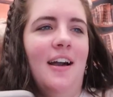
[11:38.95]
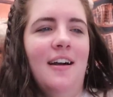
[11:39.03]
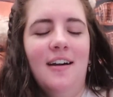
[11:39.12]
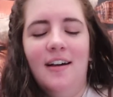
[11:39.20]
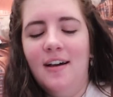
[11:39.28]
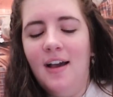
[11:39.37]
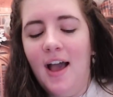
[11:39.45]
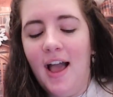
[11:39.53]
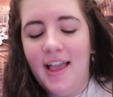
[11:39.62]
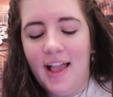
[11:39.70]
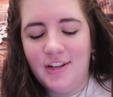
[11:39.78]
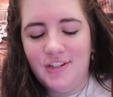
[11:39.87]
I
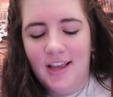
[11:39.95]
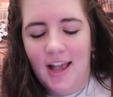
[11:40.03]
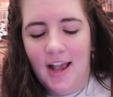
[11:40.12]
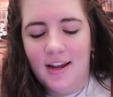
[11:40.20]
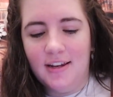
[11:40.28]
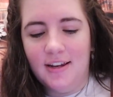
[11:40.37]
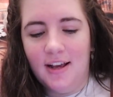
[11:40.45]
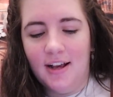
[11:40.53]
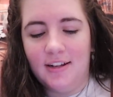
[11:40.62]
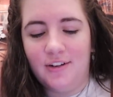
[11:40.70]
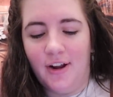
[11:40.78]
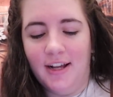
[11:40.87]
actually had
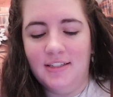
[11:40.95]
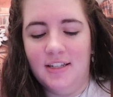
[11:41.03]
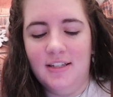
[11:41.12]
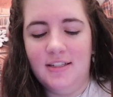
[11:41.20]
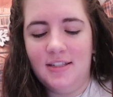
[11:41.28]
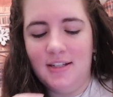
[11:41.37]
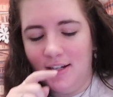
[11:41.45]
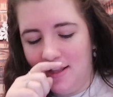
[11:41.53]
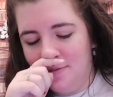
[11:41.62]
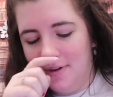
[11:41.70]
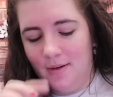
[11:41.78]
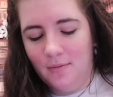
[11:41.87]
a crisis,
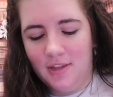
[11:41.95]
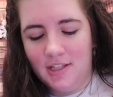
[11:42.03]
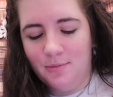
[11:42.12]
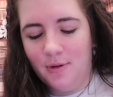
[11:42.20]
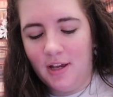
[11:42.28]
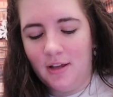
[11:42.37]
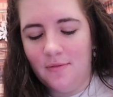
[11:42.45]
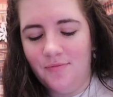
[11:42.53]
another one with this book.